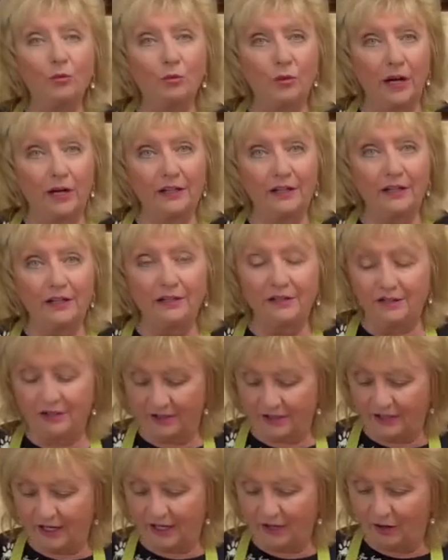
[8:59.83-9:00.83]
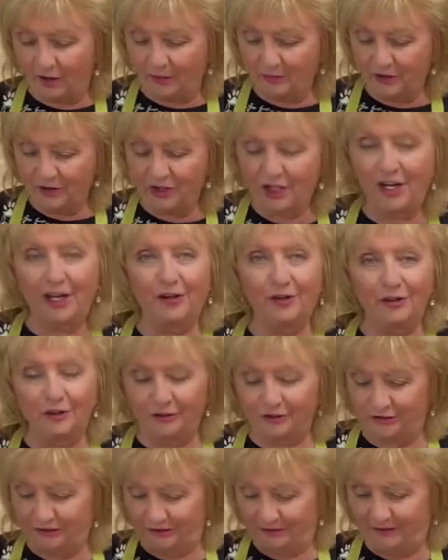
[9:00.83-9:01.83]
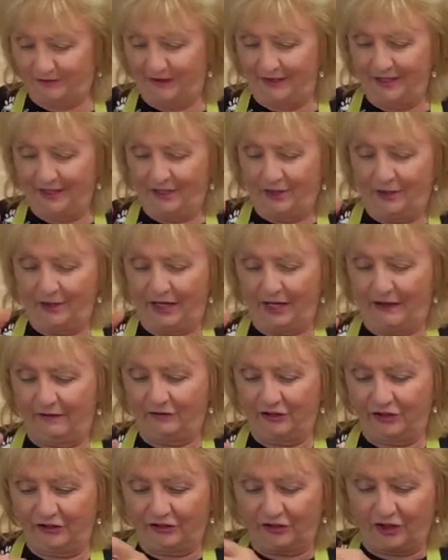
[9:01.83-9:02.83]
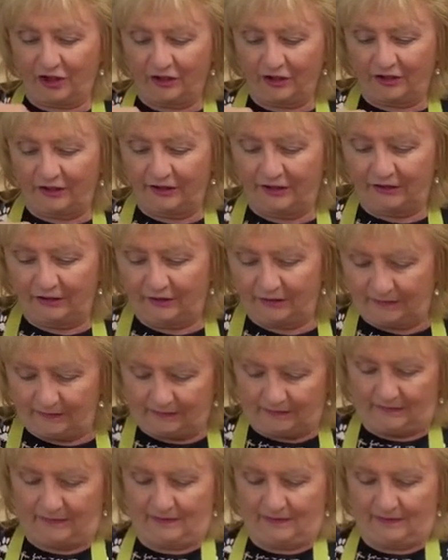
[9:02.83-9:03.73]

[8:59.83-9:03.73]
ready to get our potatoes. I've just got a little